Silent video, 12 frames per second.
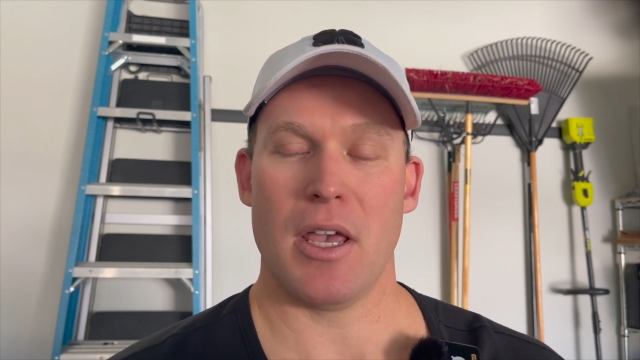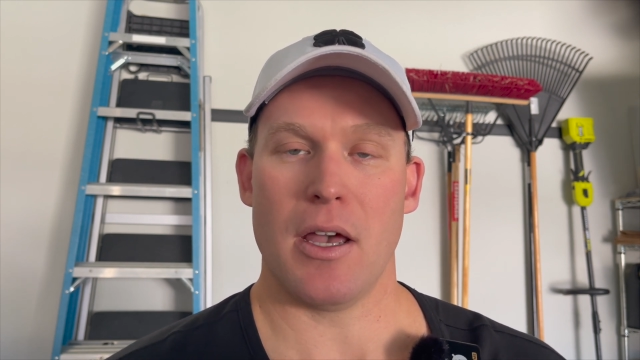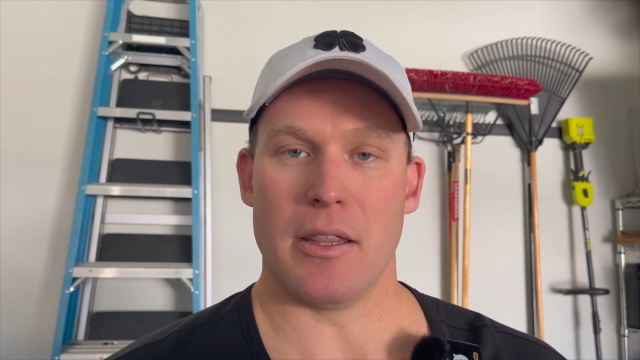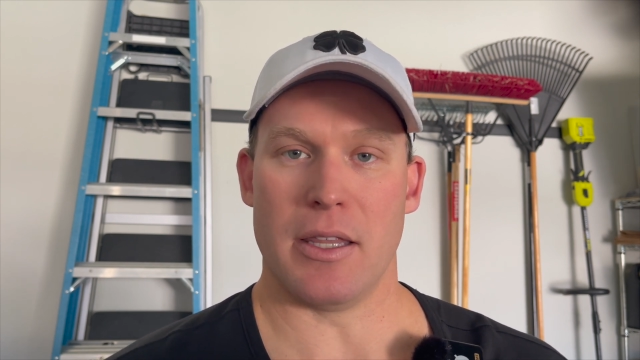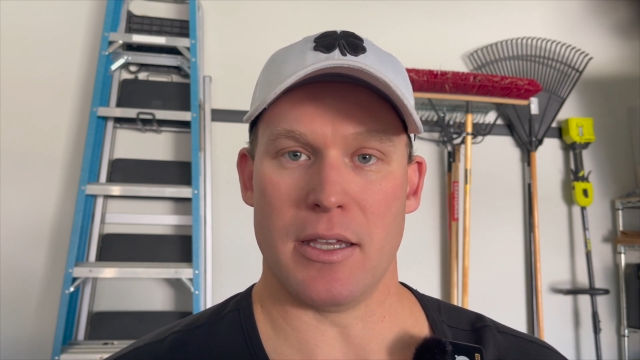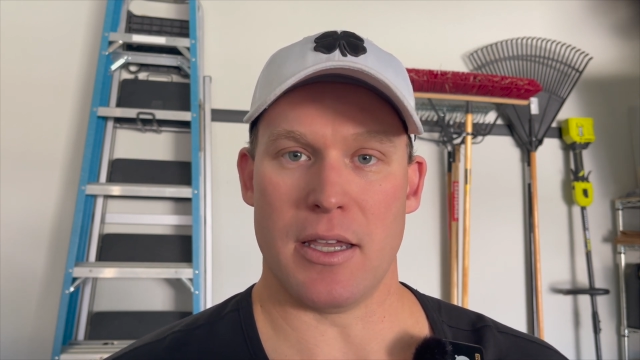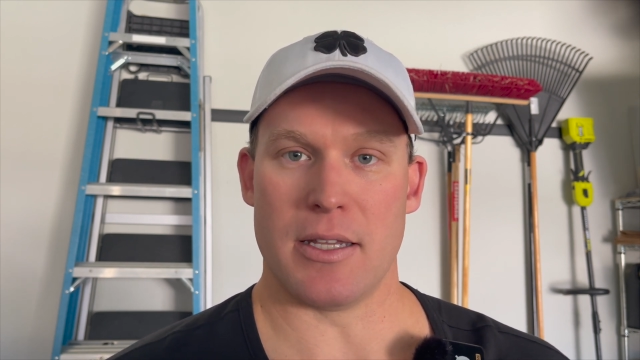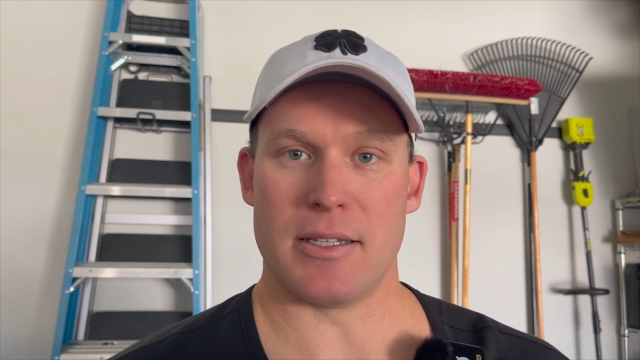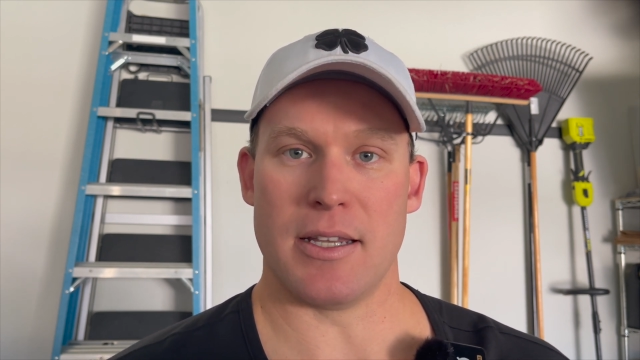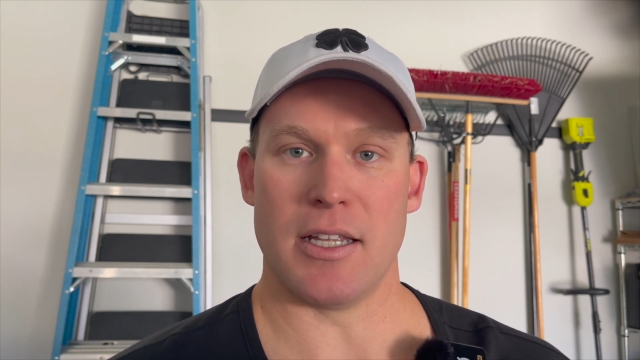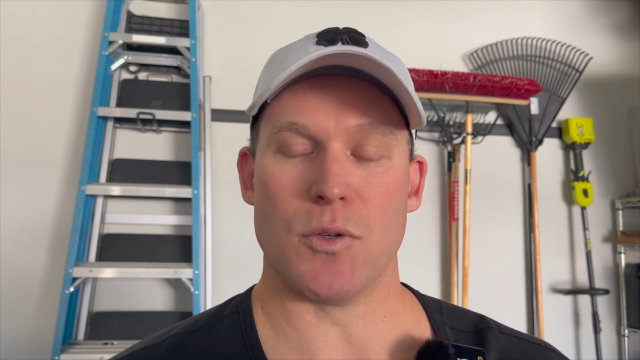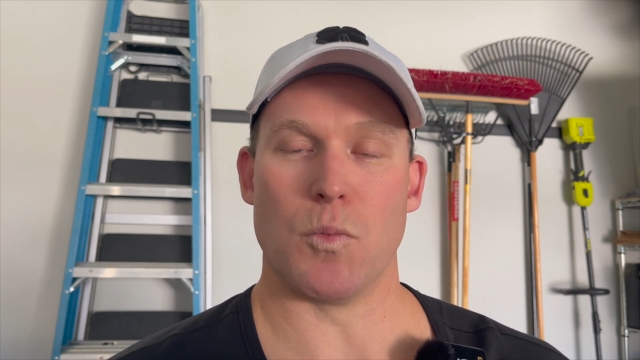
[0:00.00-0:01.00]
the
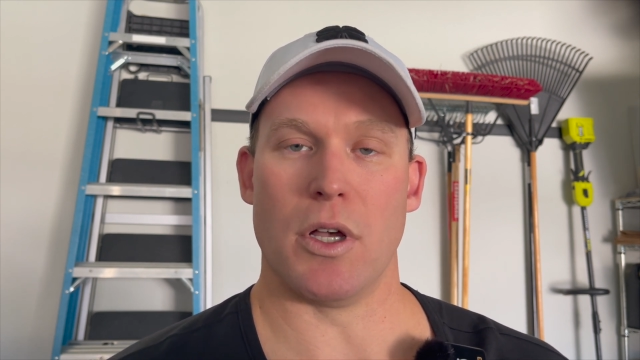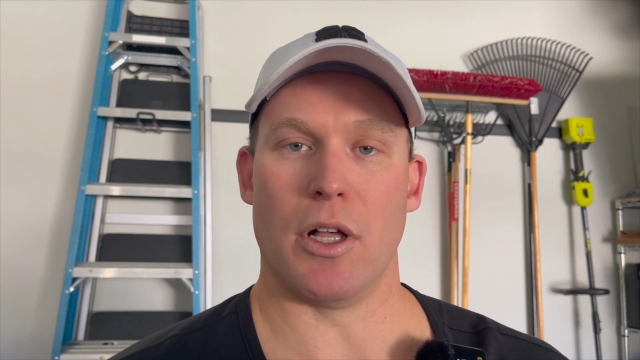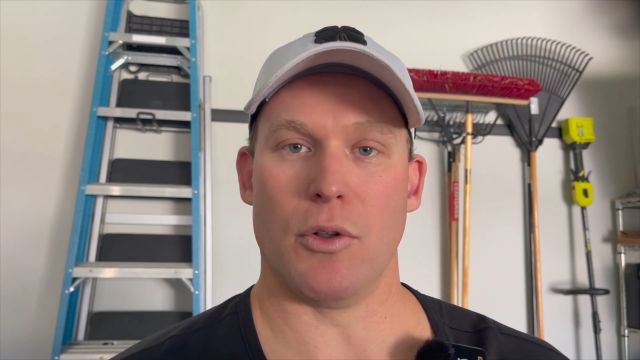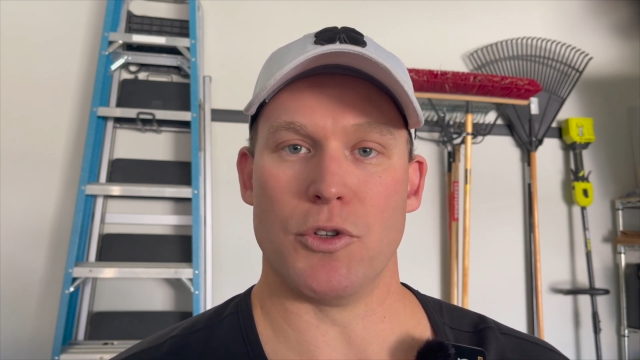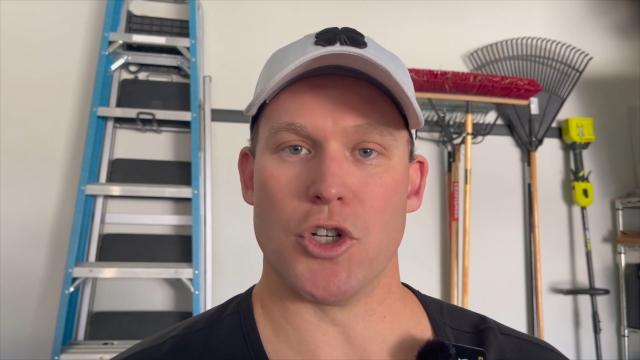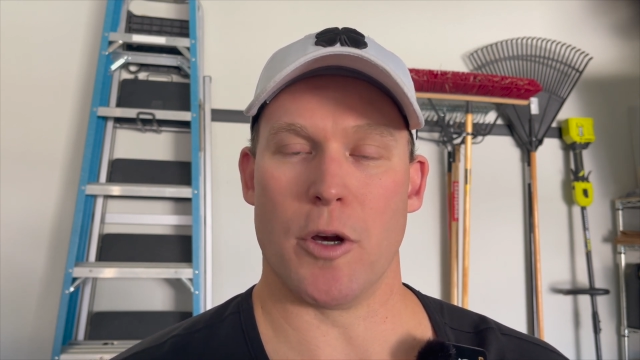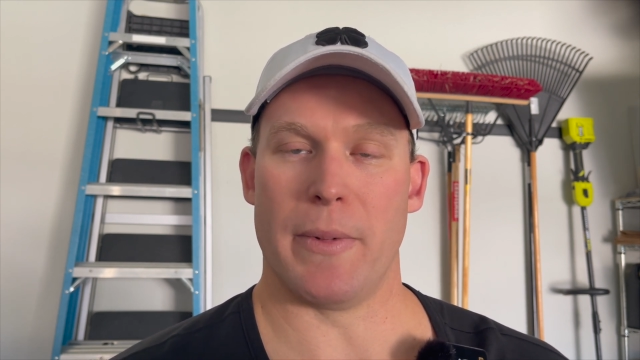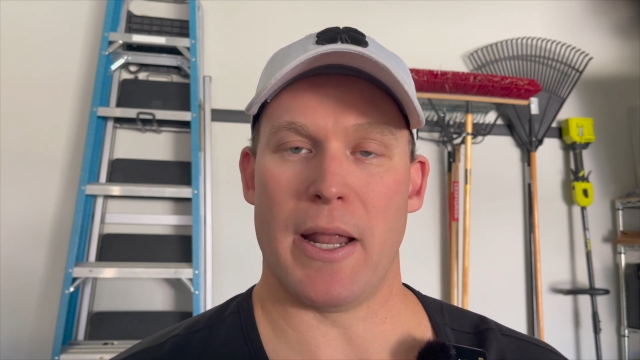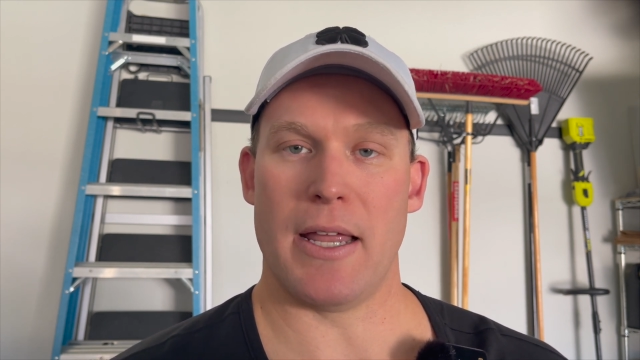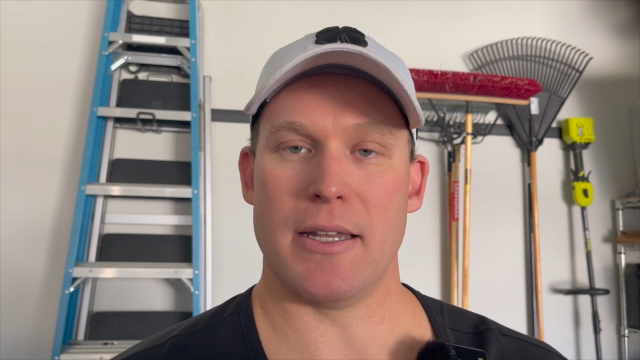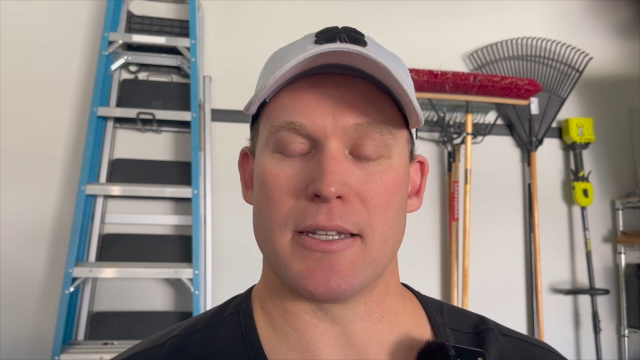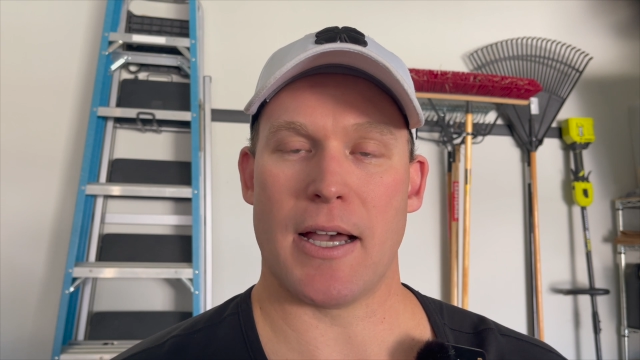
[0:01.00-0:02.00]
seeds will
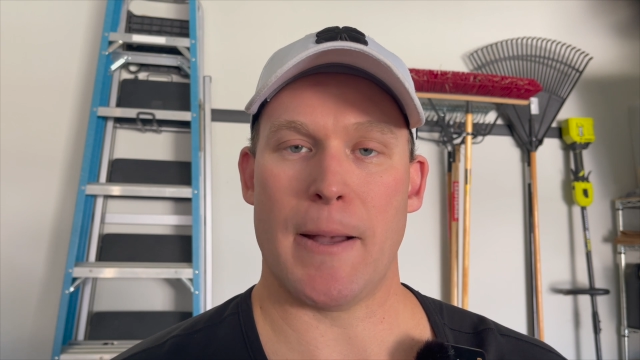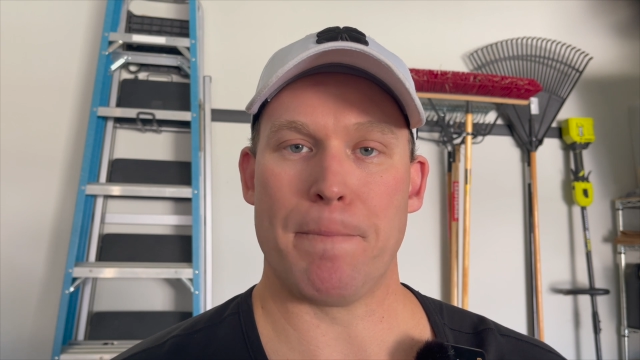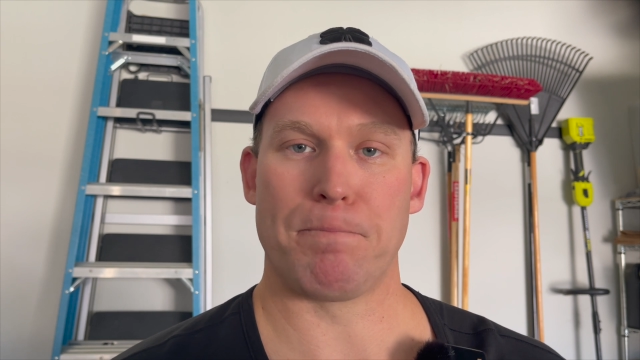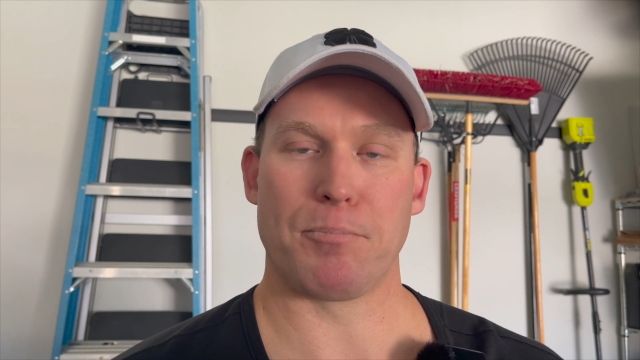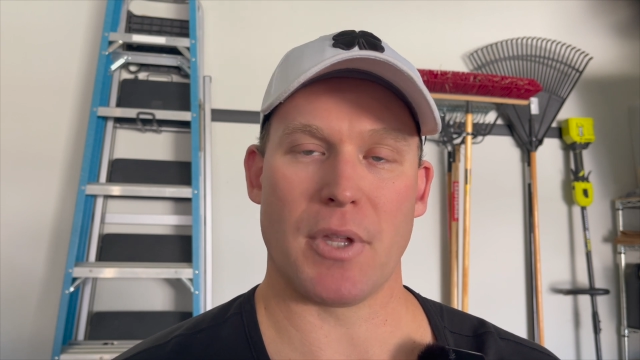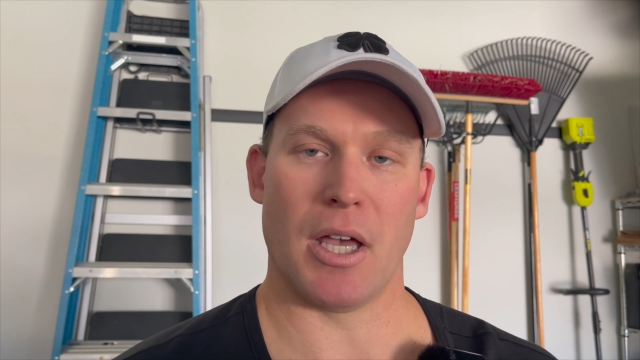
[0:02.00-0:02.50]
germinate in time.